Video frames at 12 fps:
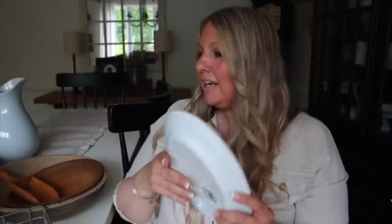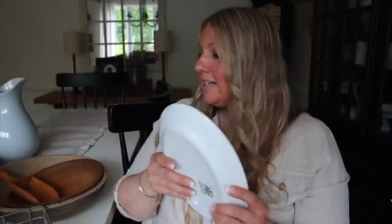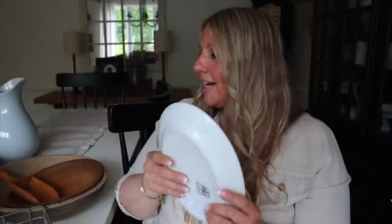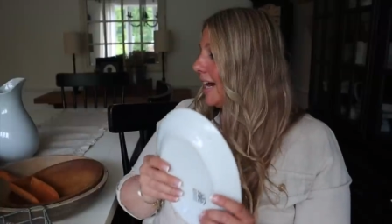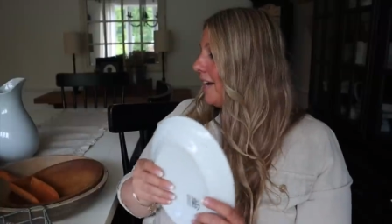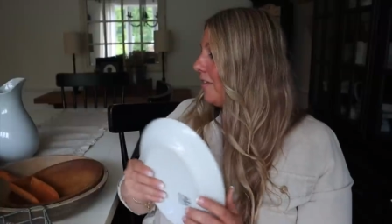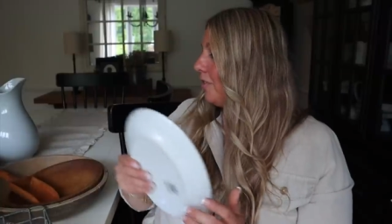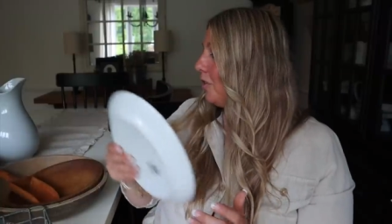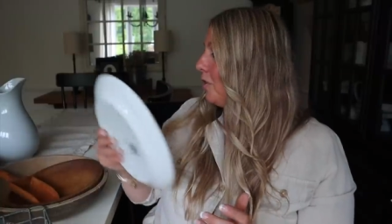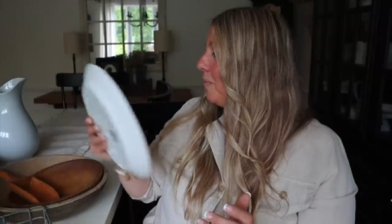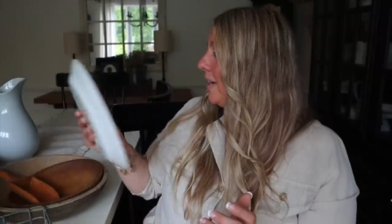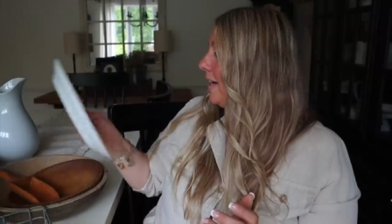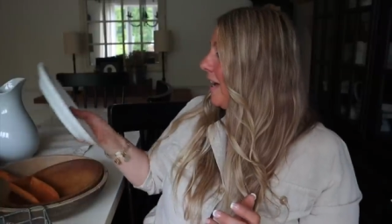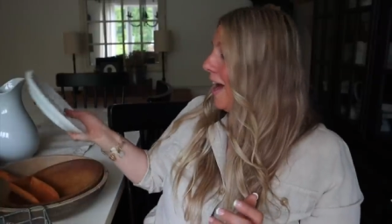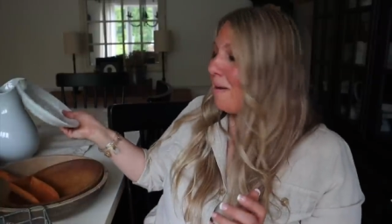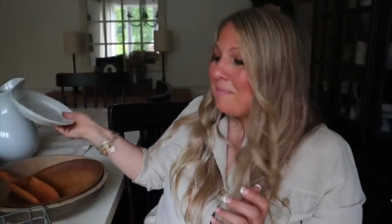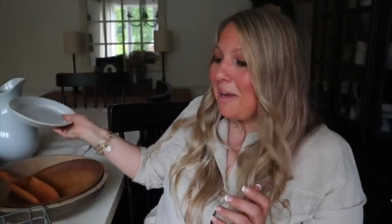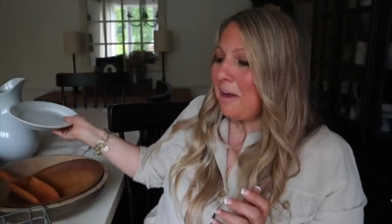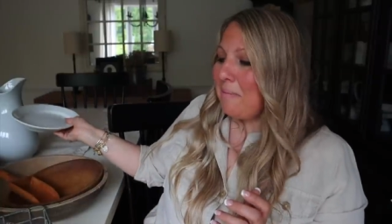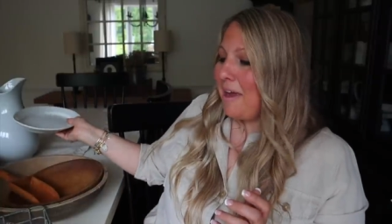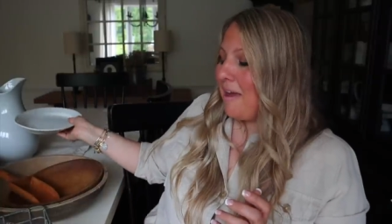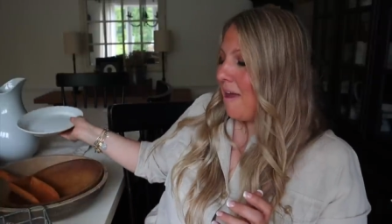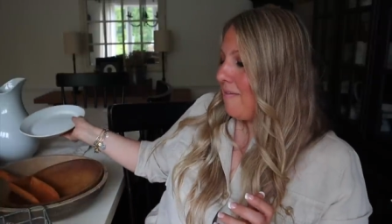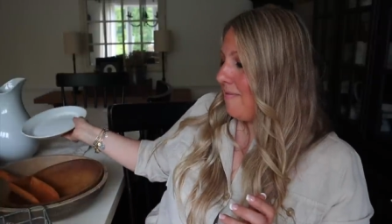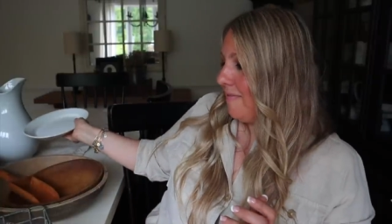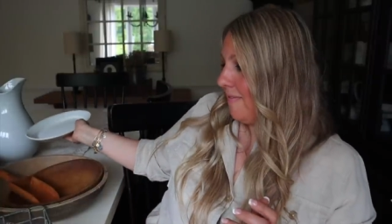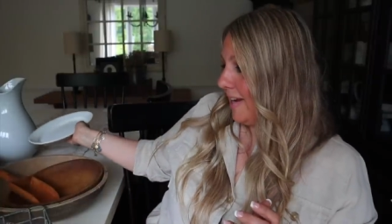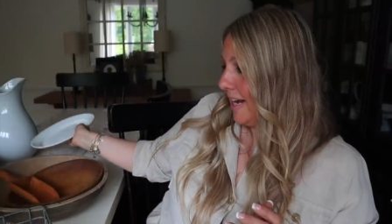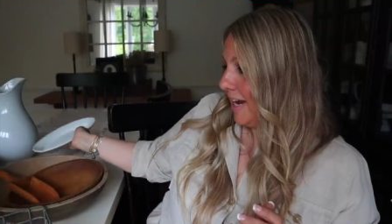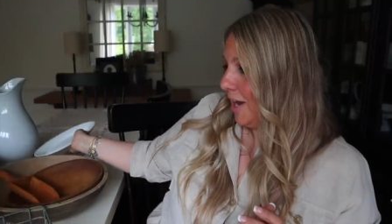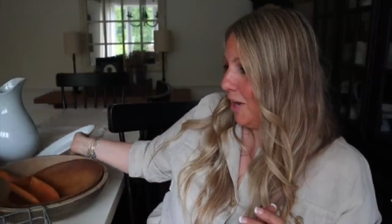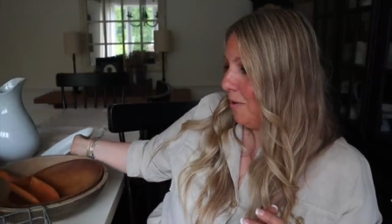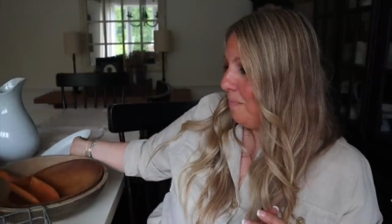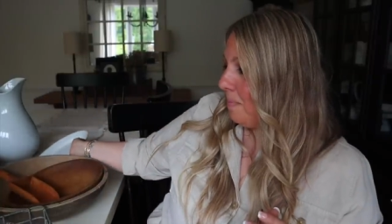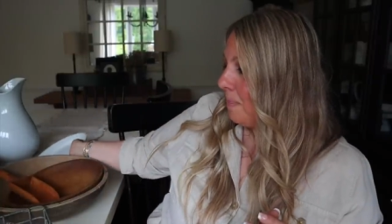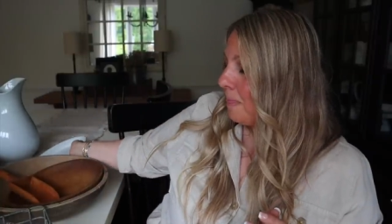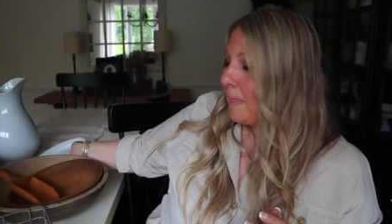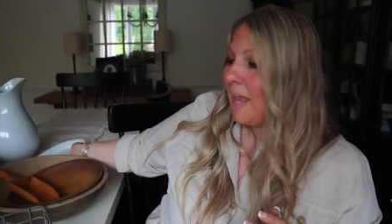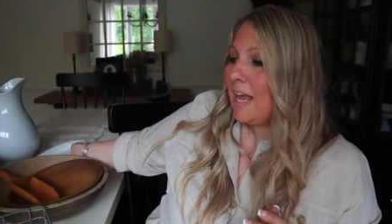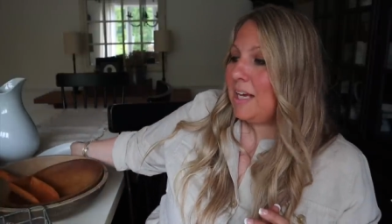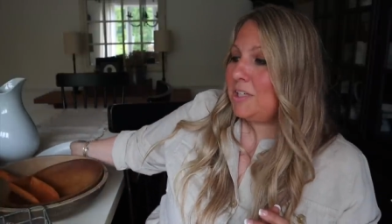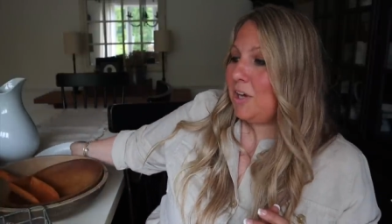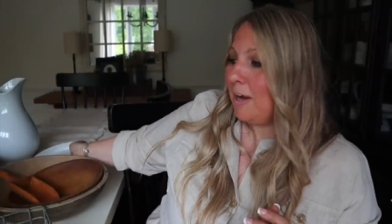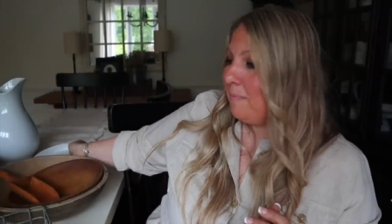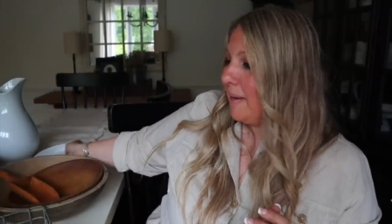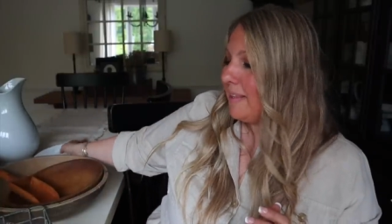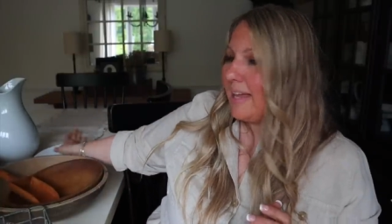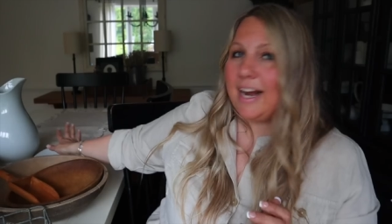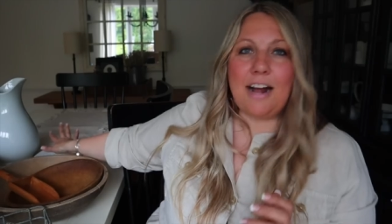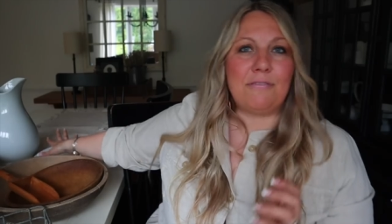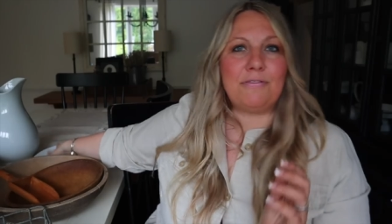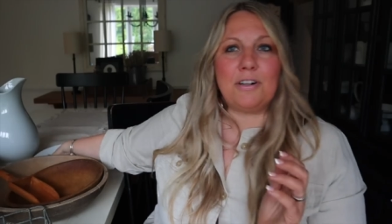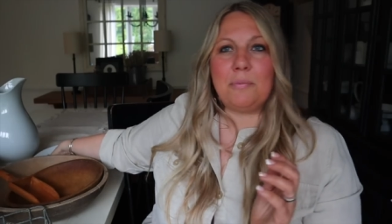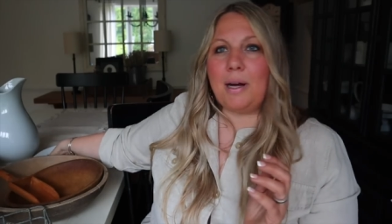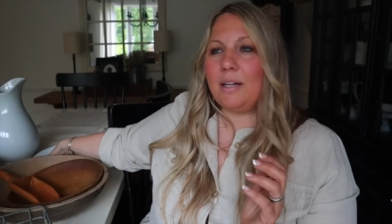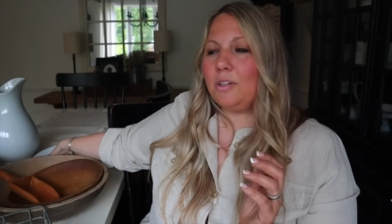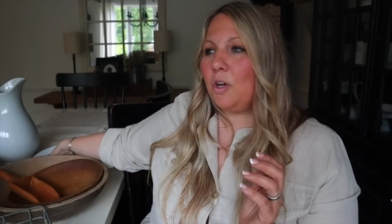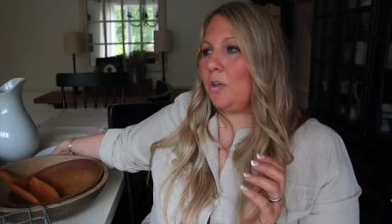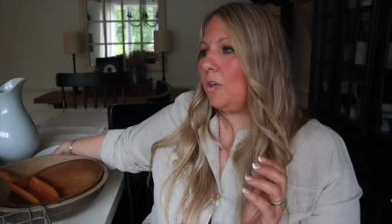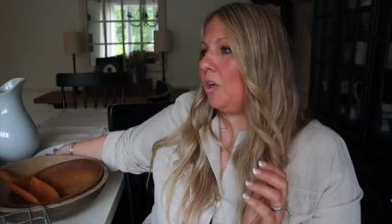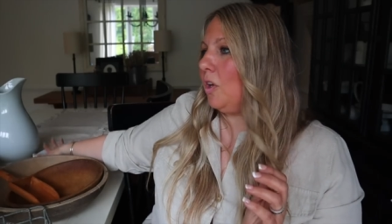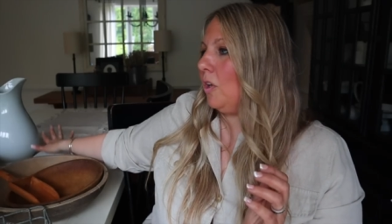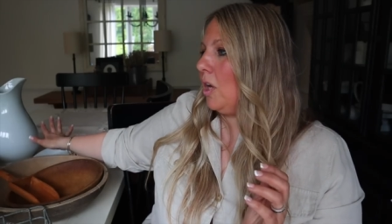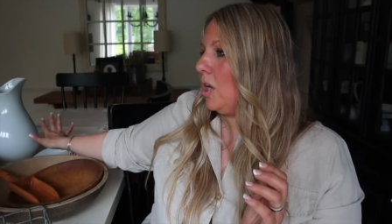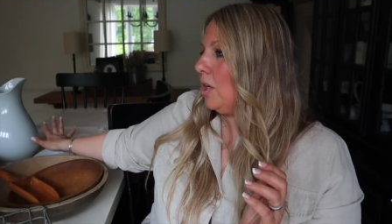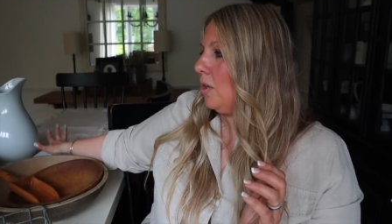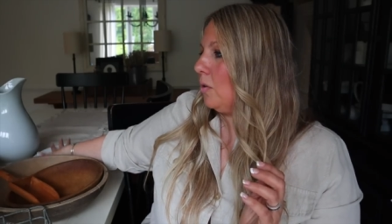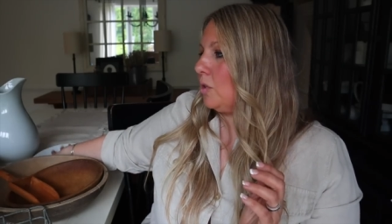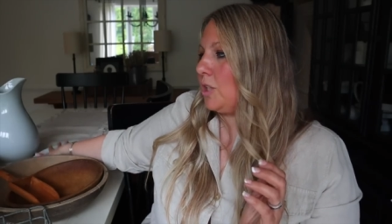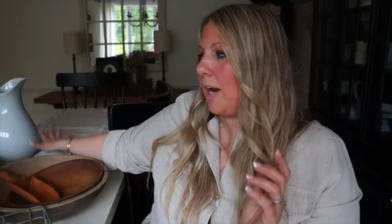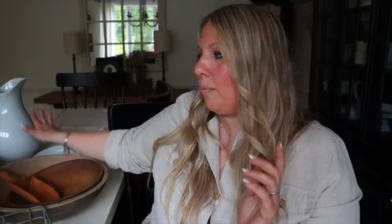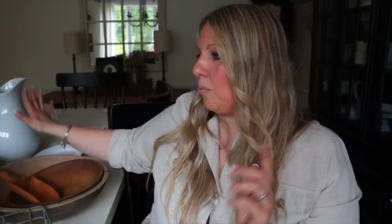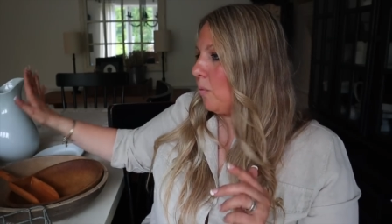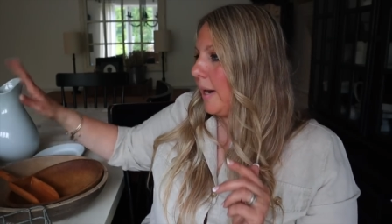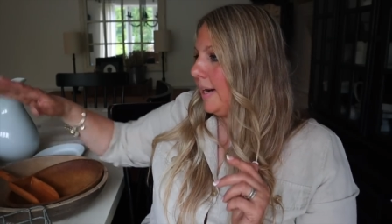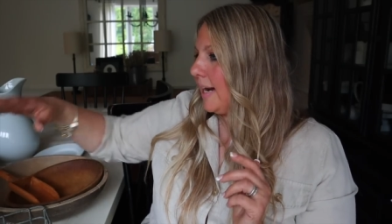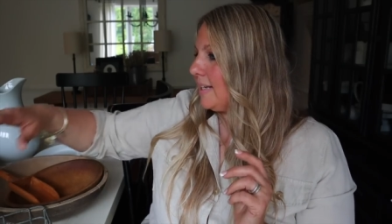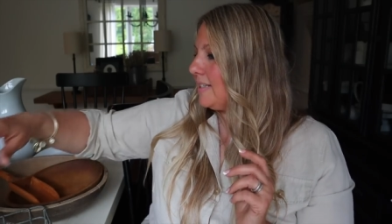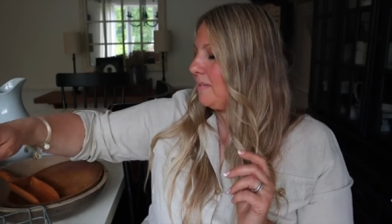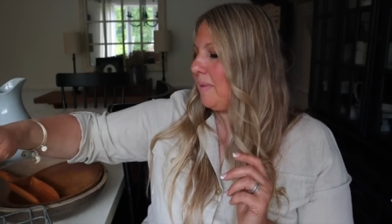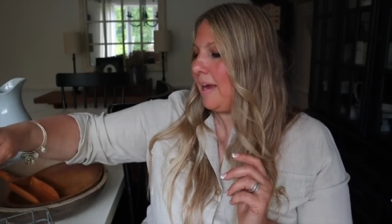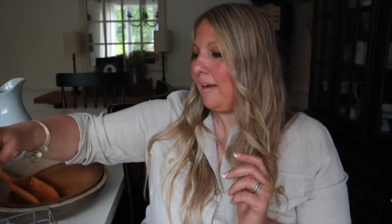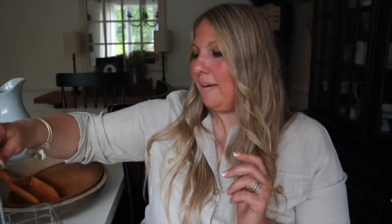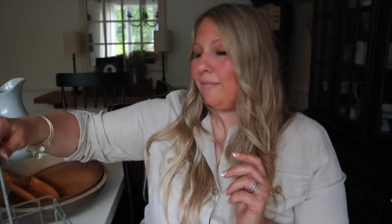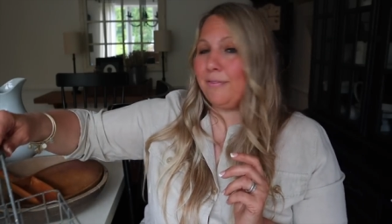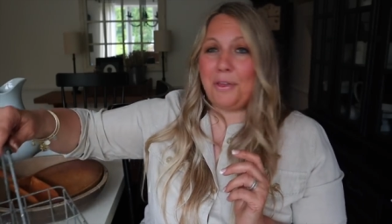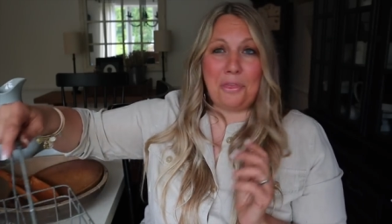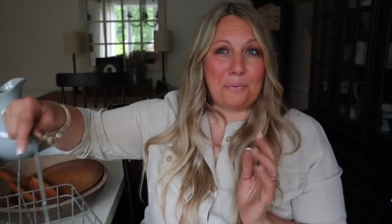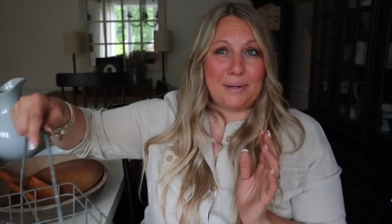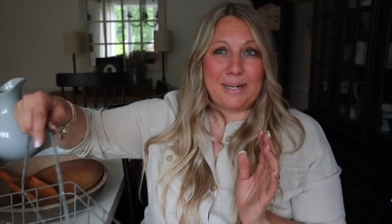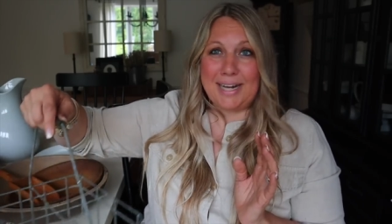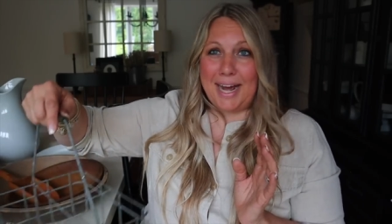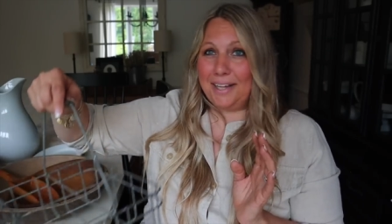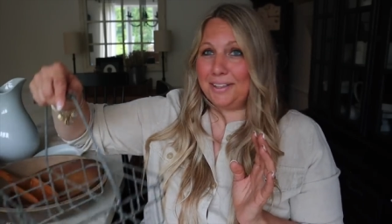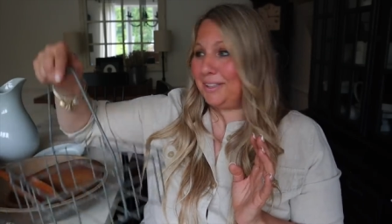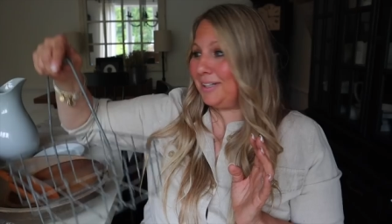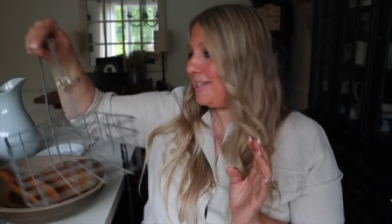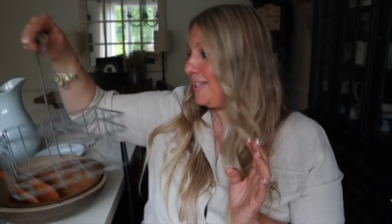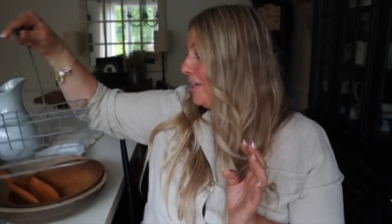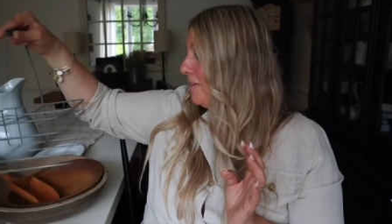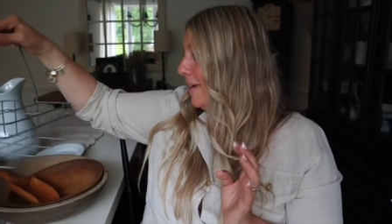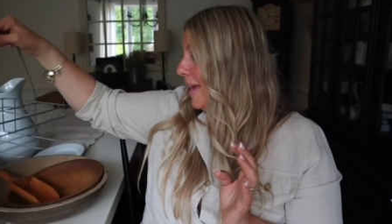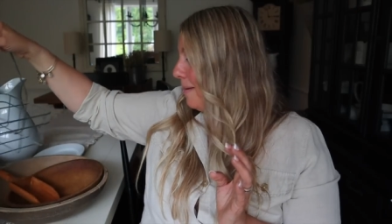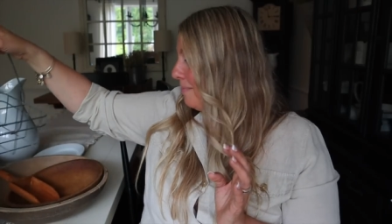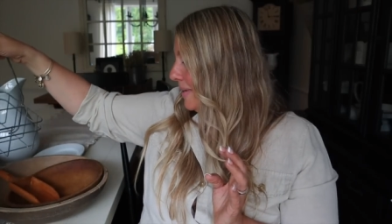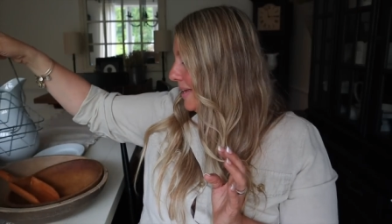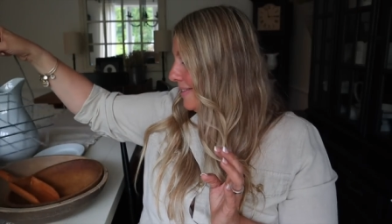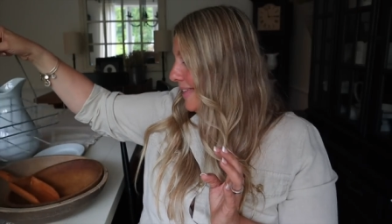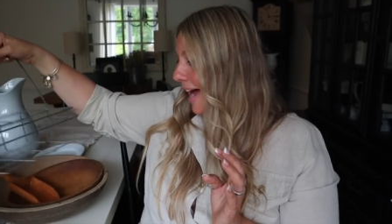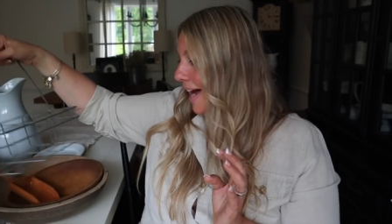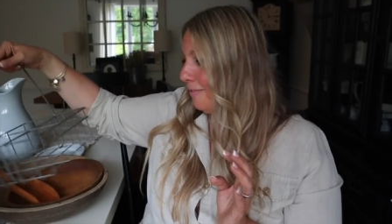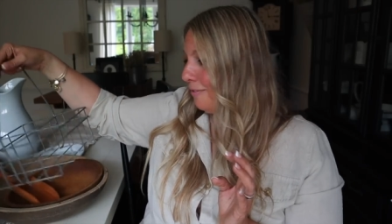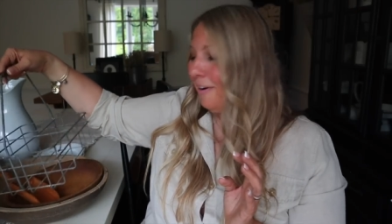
dining room in an upcoming video. So I picked that up from a local shop right next to me for $3. You can't beat that